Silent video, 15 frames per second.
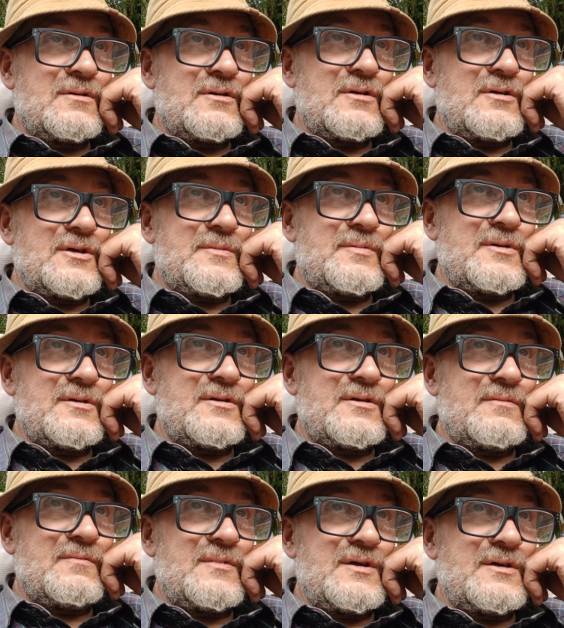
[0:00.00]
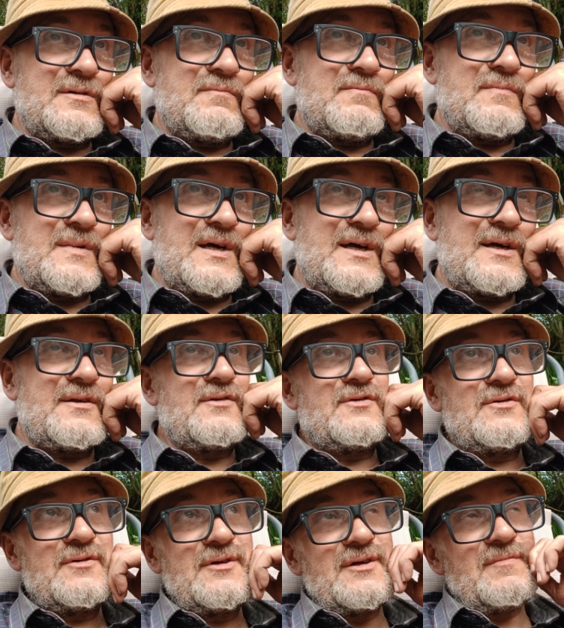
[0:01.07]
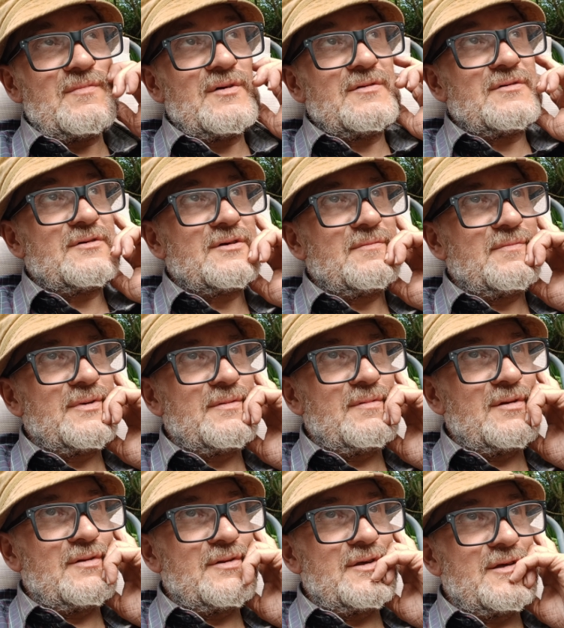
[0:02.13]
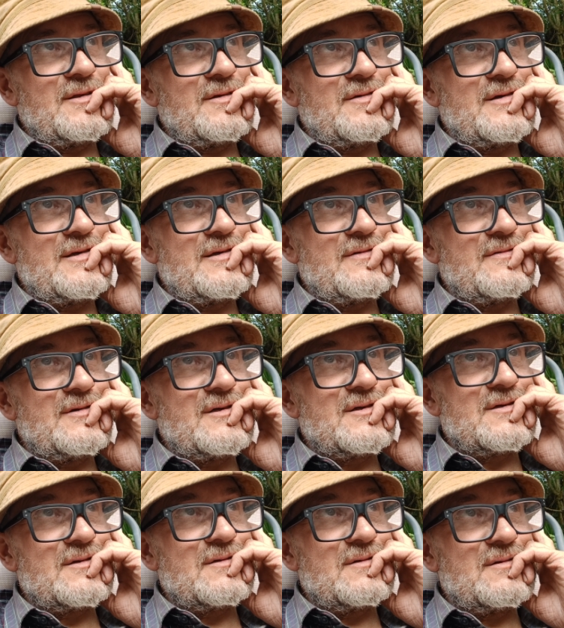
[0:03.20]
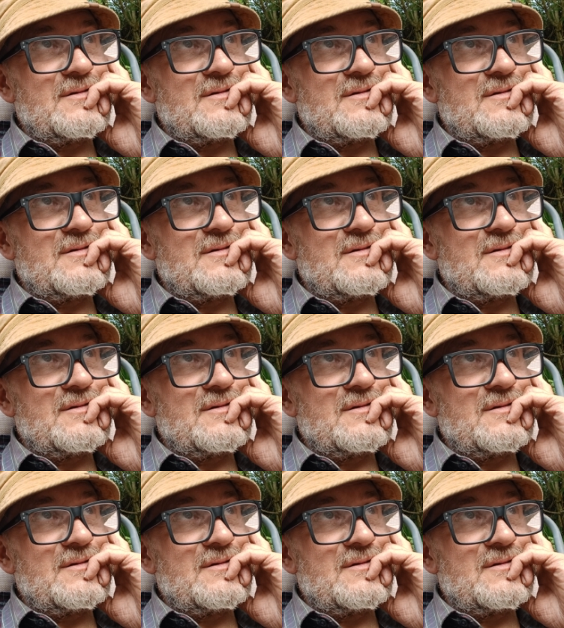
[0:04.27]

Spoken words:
So I suppose in my mad dream, some people on the other end of this